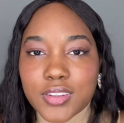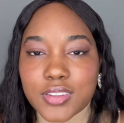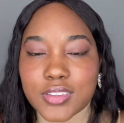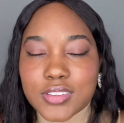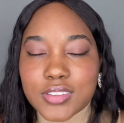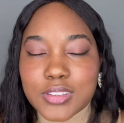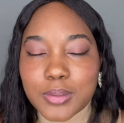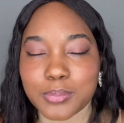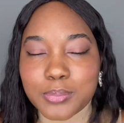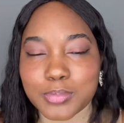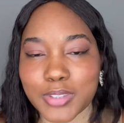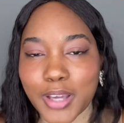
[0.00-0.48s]

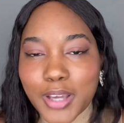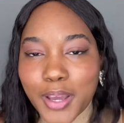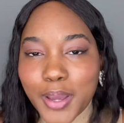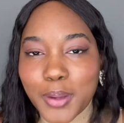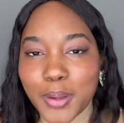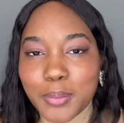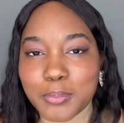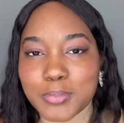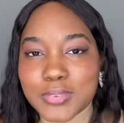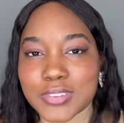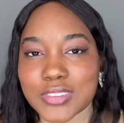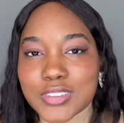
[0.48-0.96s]

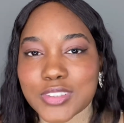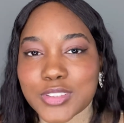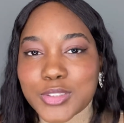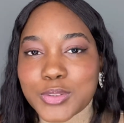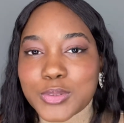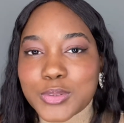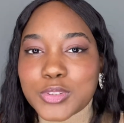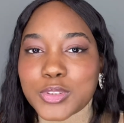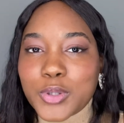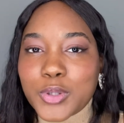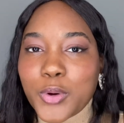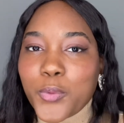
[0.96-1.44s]
Sometimes you
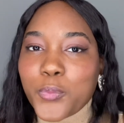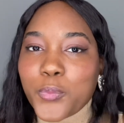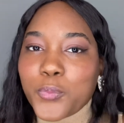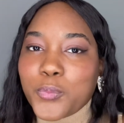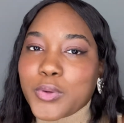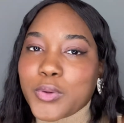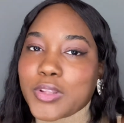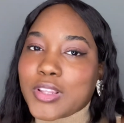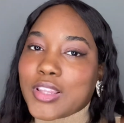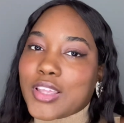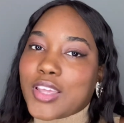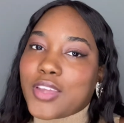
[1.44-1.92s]
don't
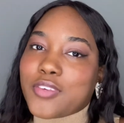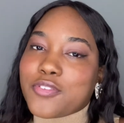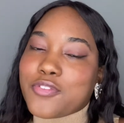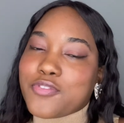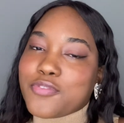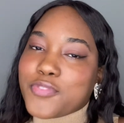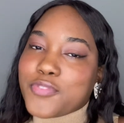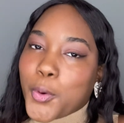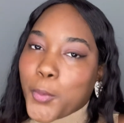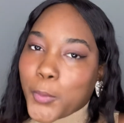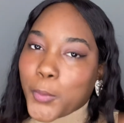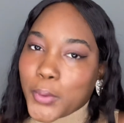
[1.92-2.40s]
really
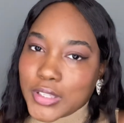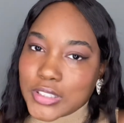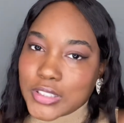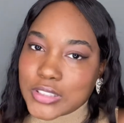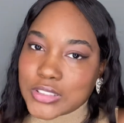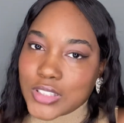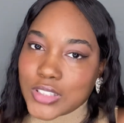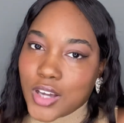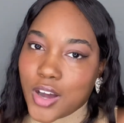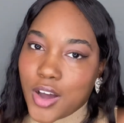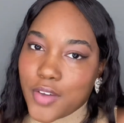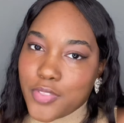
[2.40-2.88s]

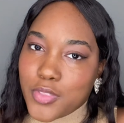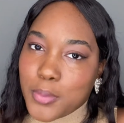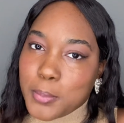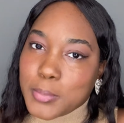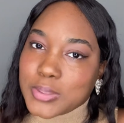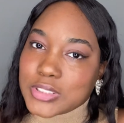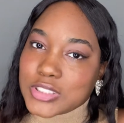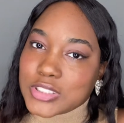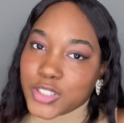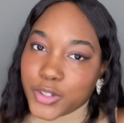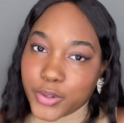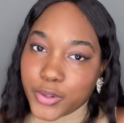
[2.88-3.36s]
focus on the
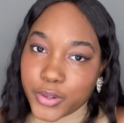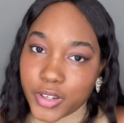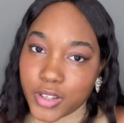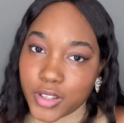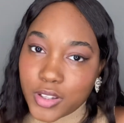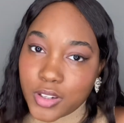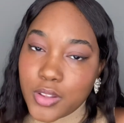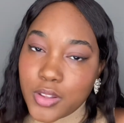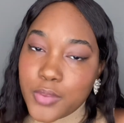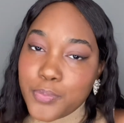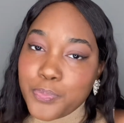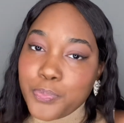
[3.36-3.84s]
material